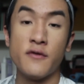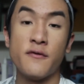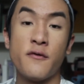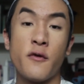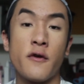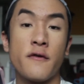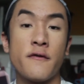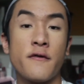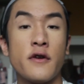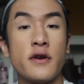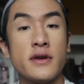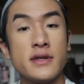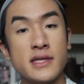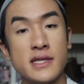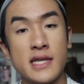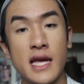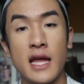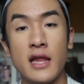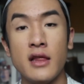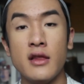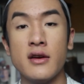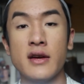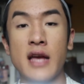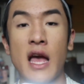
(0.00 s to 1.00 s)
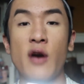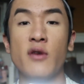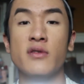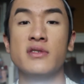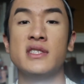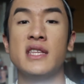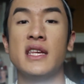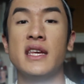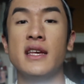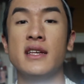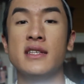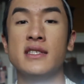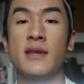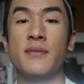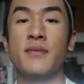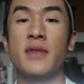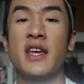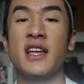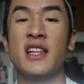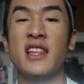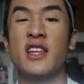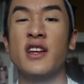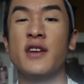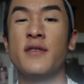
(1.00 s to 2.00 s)
for a first date look, I was thinking
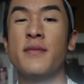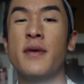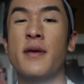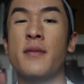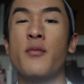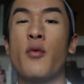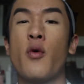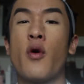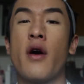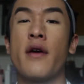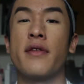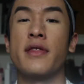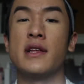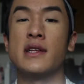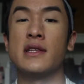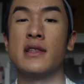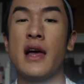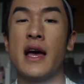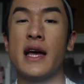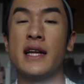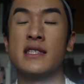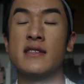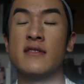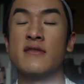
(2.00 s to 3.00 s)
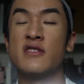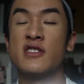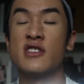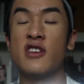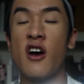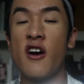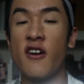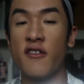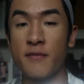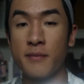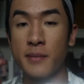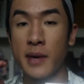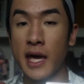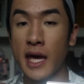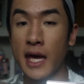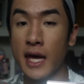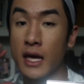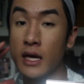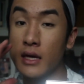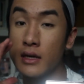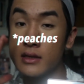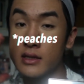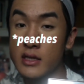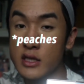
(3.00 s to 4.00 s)
something a little bit more on the lines of soft
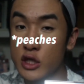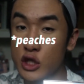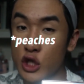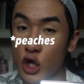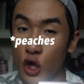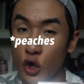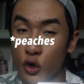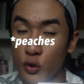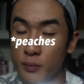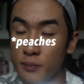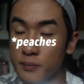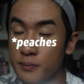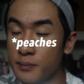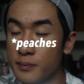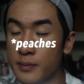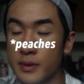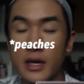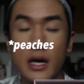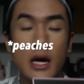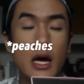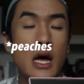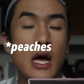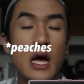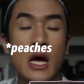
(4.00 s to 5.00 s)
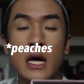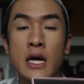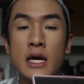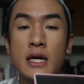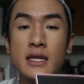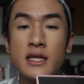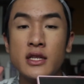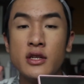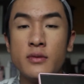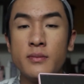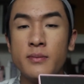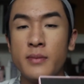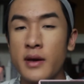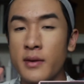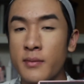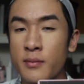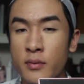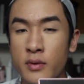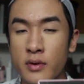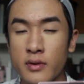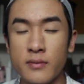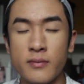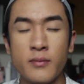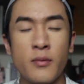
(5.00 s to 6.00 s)
pinks, taupe, a little bit
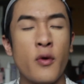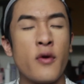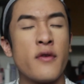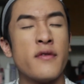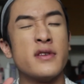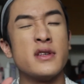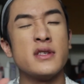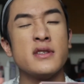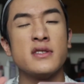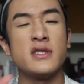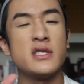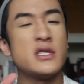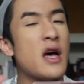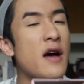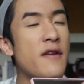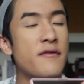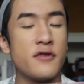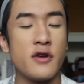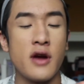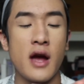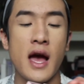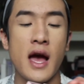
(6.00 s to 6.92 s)
more of a softer